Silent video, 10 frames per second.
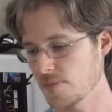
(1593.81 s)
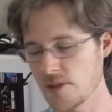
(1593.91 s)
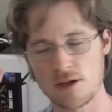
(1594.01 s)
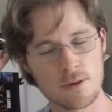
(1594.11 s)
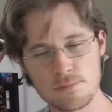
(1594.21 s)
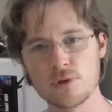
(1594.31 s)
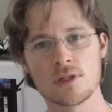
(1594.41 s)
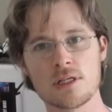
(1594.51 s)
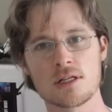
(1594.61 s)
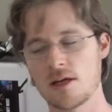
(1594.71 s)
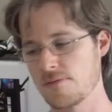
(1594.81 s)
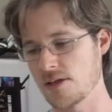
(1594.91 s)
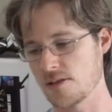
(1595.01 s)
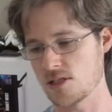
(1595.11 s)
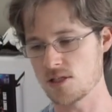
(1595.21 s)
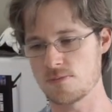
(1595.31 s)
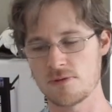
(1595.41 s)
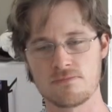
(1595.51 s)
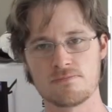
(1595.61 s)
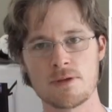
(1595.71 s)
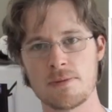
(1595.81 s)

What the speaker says: They're a brilliant glove. This is the